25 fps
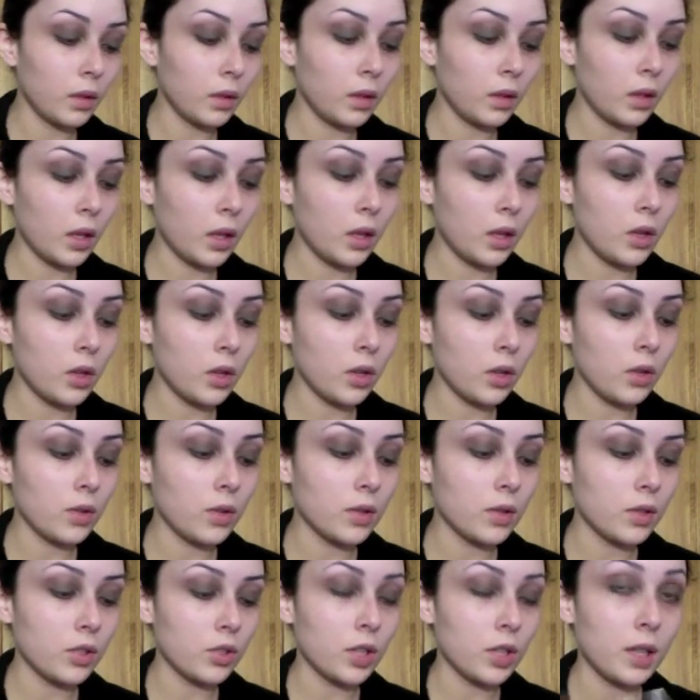And you can use
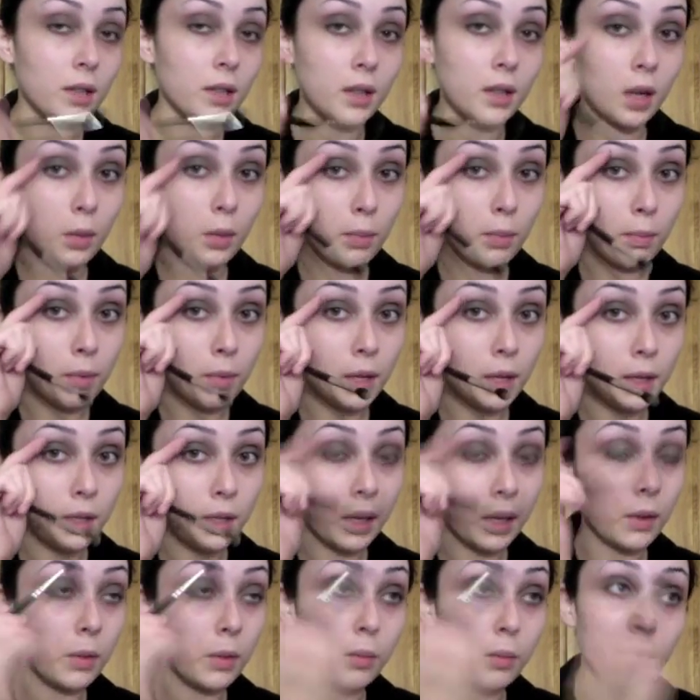this shade to help blend
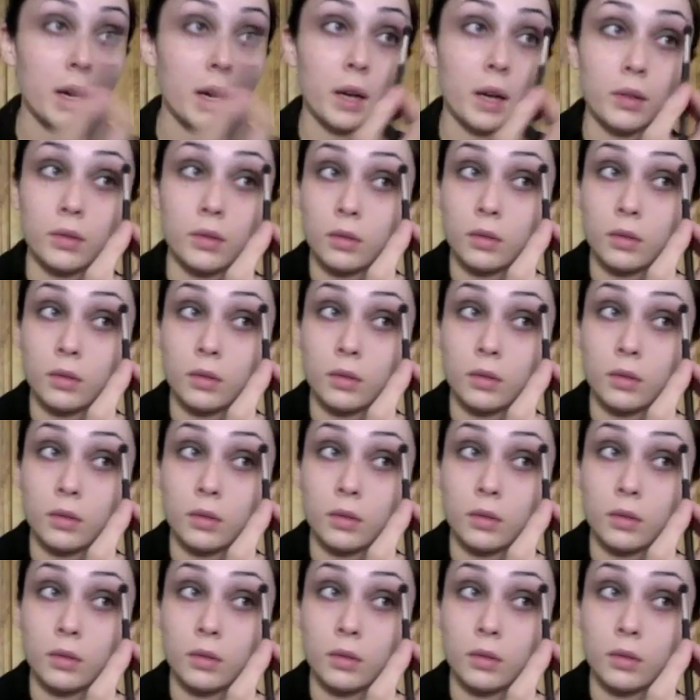out the brown